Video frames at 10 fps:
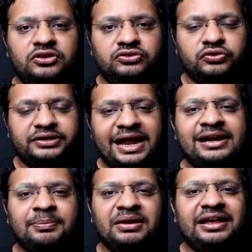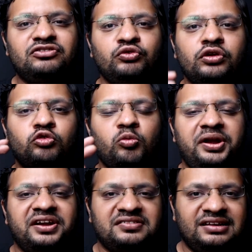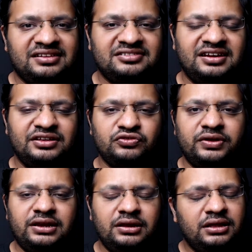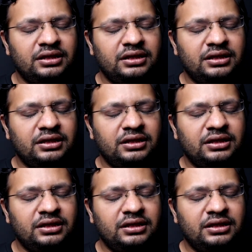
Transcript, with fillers: So that applies to your Kubernetes cluster as well.